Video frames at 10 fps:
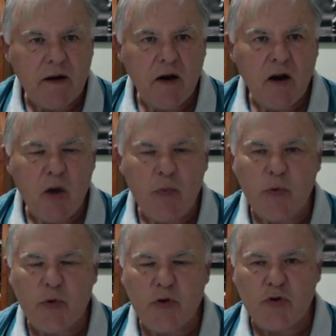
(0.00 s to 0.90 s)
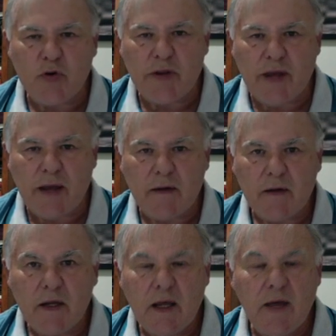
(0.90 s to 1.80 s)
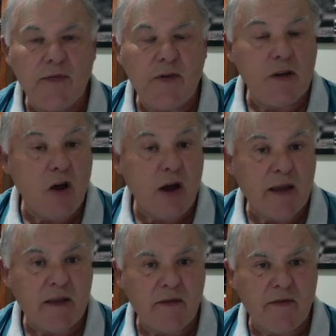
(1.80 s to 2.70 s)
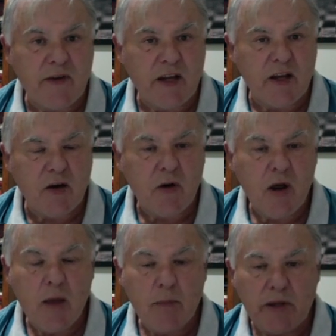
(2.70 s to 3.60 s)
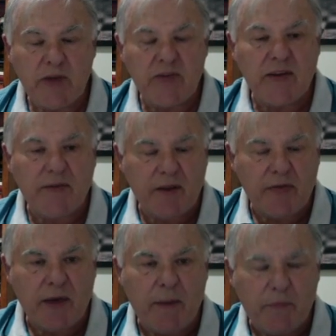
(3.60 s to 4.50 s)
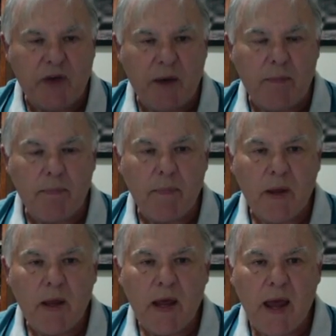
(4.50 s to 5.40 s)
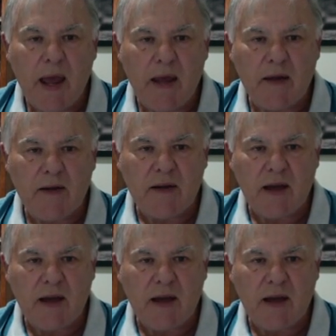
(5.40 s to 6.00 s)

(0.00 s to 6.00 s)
I hope you enjoyed that. If you liked the video, please give it a thumbs up, and